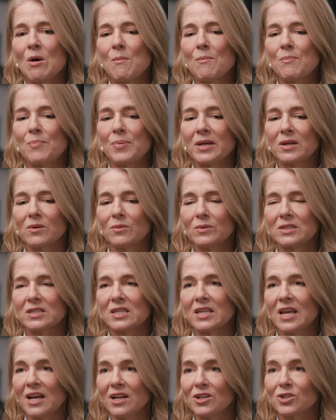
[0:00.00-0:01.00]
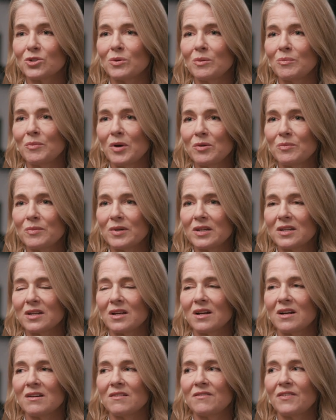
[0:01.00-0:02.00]
but it was the actual moment
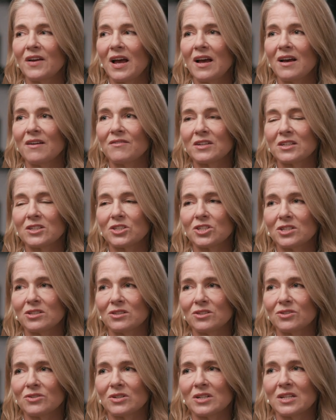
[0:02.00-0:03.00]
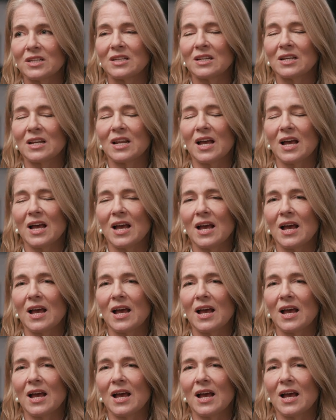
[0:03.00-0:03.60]
of having children